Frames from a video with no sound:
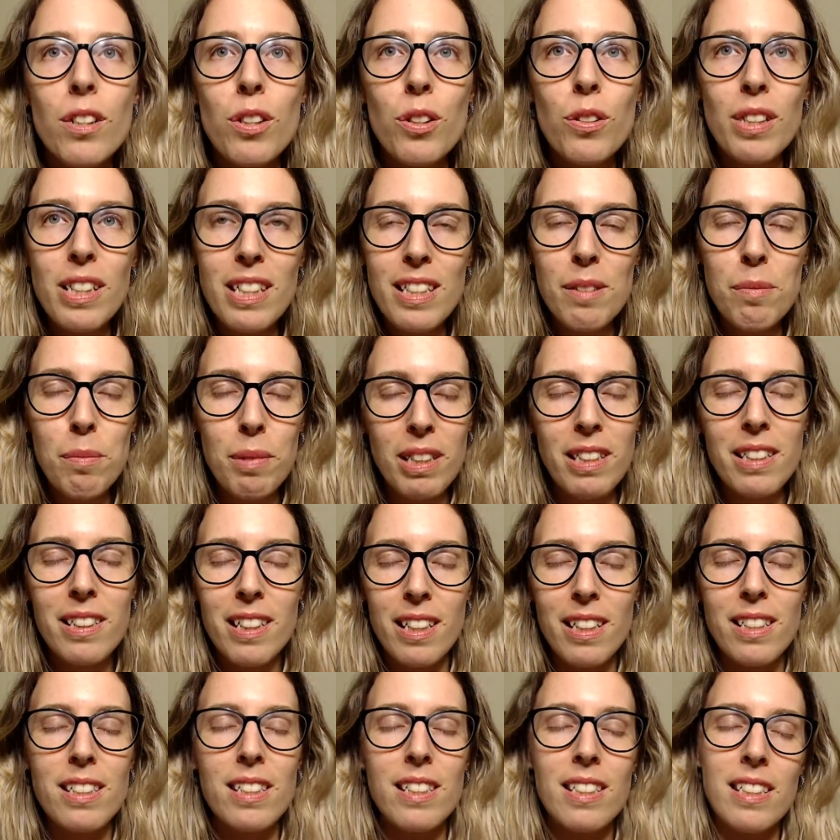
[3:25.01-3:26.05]
these
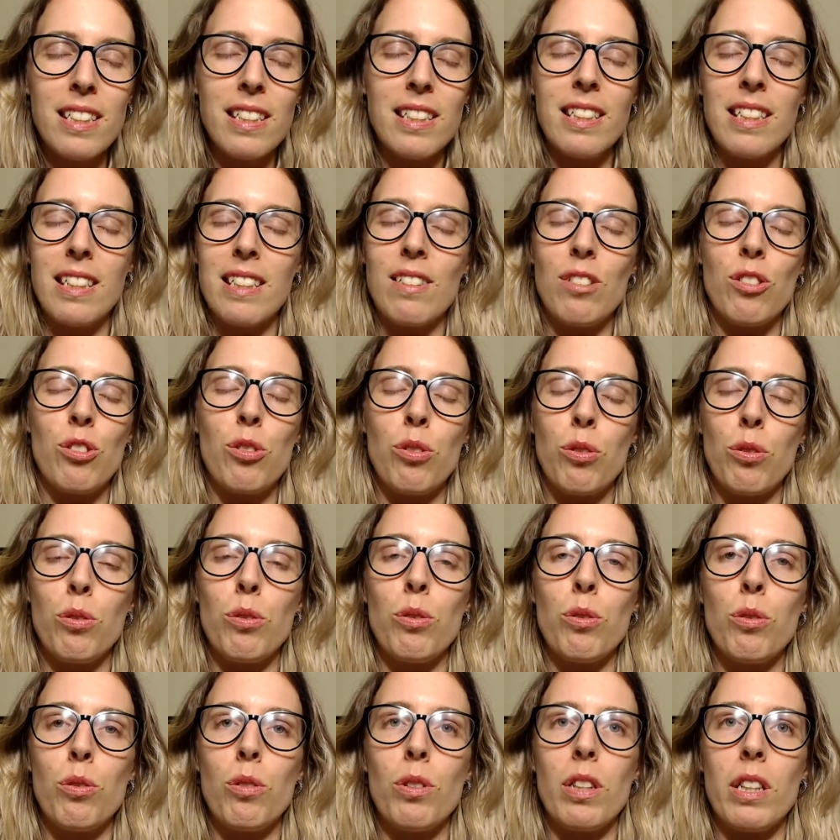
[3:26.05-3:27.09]
meditation techniques
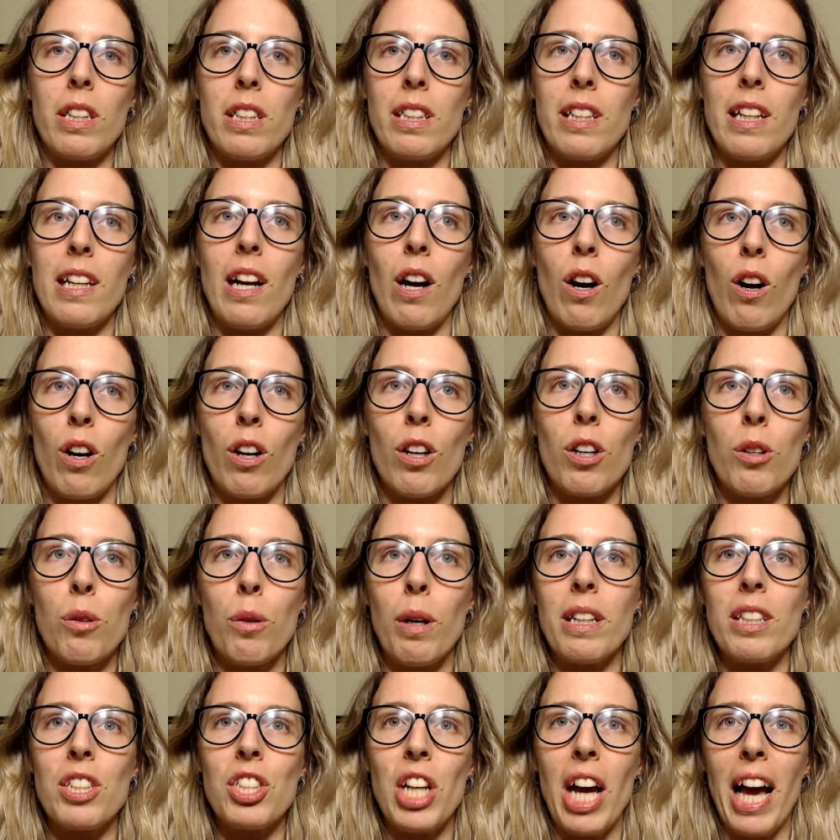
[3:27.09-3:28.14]
do, like, they are
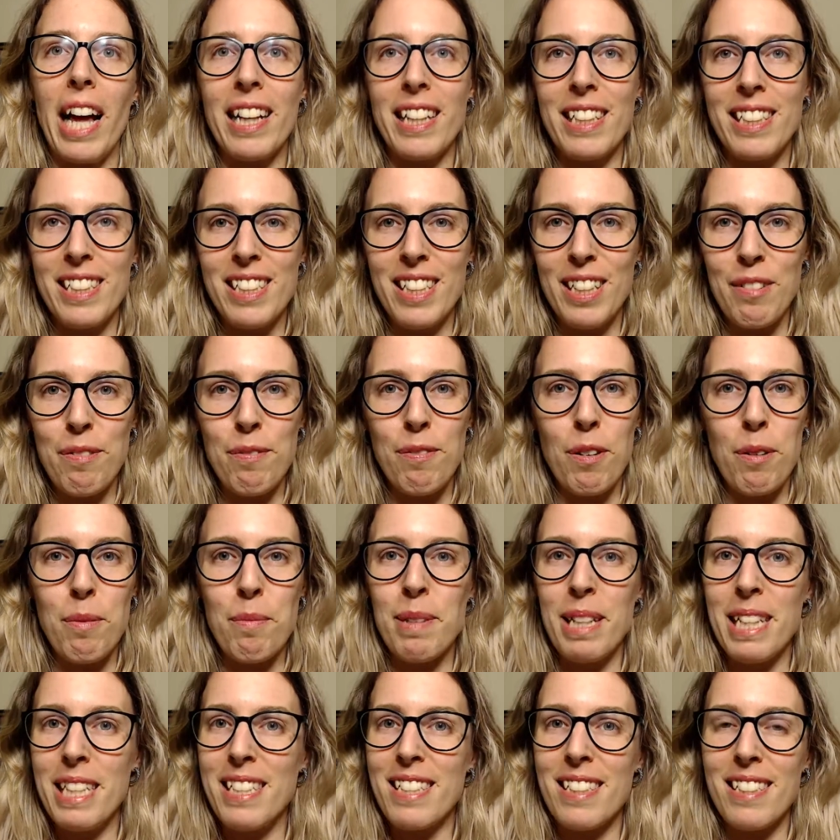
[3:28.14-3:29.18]
quite challenging for
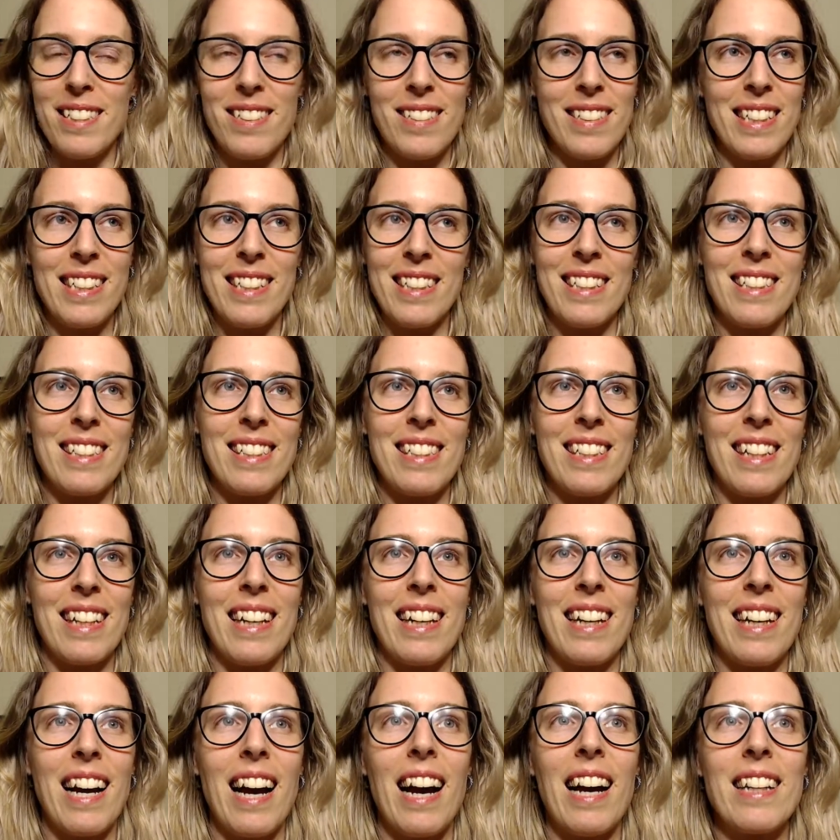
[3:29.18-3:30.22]
me, just because
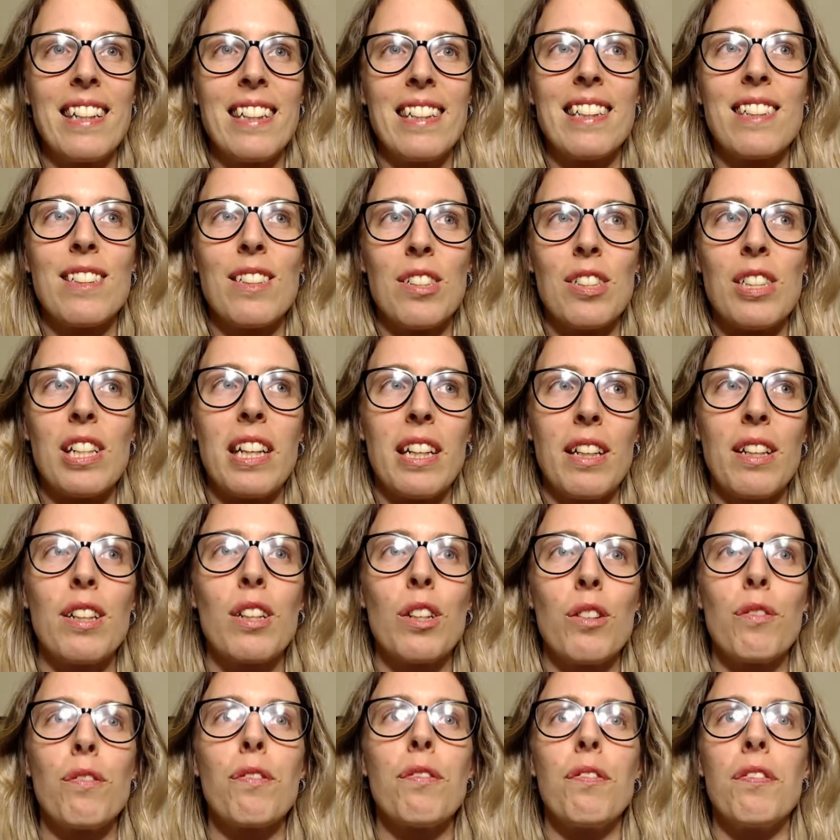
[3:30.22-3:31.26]
like there's like
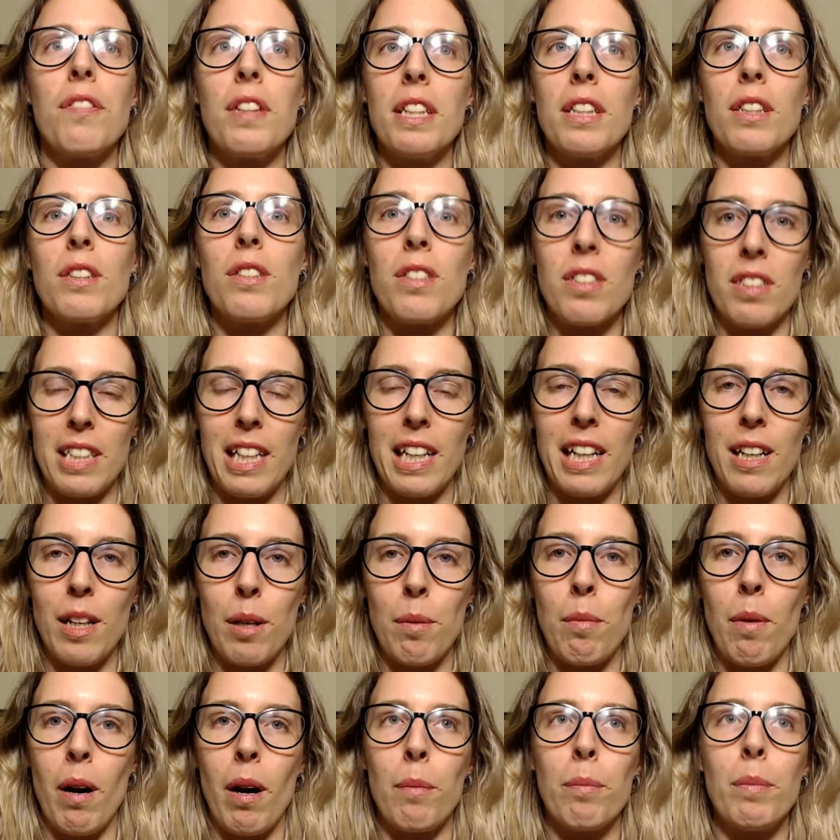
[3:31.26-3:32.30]
fears that
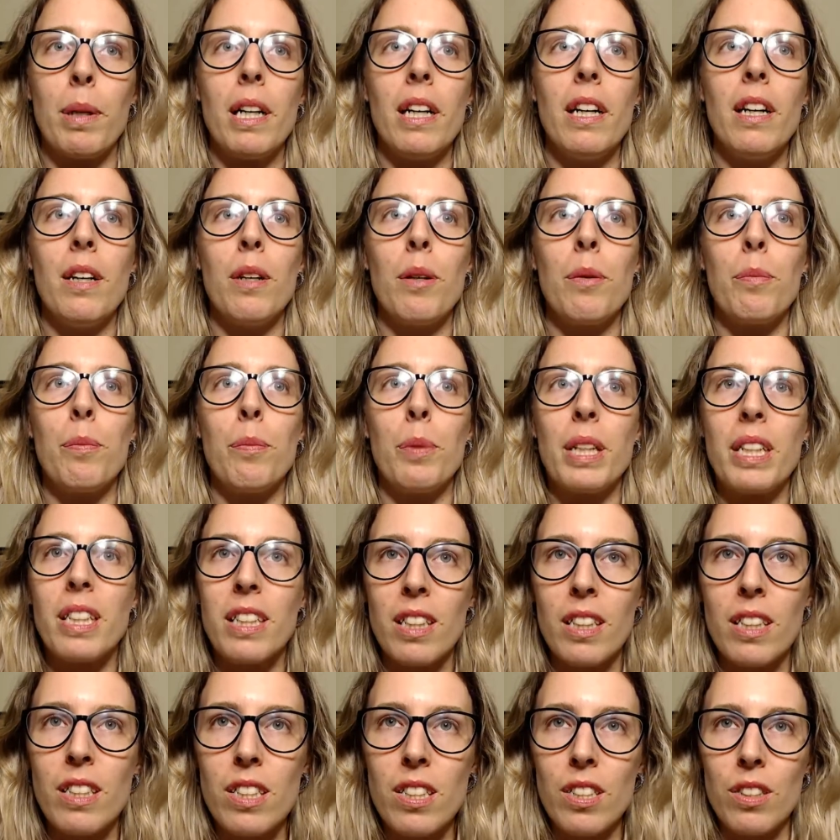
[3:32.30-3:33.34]
come up
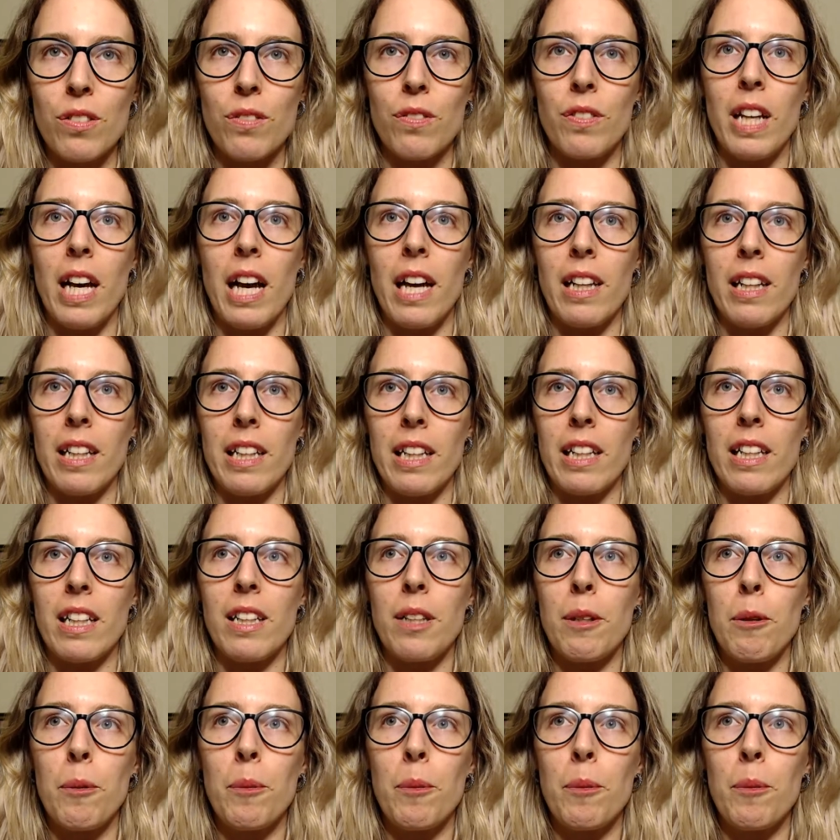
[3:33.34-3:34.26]
because of that, like